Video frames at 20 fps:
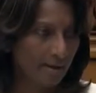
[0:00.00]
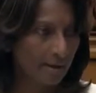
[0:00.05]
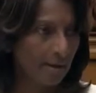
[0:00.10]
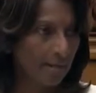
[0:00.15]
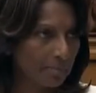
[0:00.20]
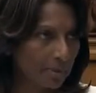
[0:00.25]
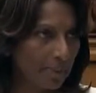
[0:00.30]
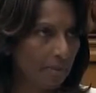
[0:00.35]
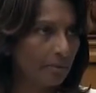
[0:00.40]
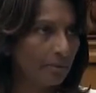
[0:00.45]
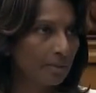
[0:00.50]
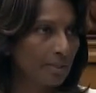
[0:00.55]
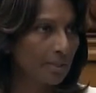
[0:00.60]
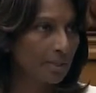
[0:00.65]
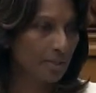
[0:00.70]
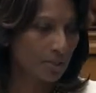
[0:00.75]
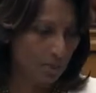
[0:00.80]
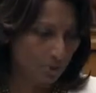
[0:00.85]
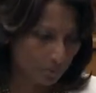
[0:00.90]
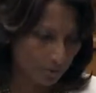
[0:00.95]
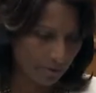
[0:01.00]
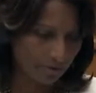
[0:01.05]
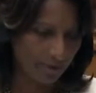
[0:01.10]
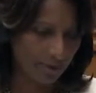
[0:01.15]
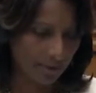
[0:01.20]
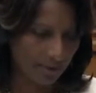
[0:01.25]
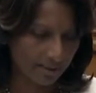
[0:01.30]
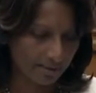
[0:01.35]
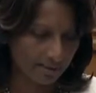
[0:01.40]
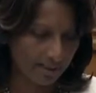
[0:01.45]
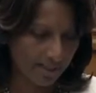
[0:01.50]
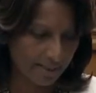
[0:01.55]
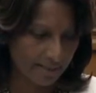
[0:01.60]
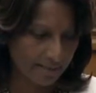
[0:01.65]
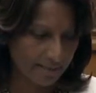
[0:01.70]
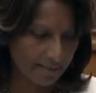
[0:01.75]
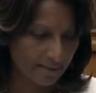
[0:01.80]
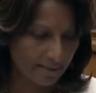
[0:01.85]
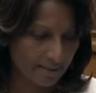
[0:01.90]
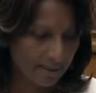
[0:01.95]
about this horrific
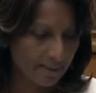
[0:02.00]
event.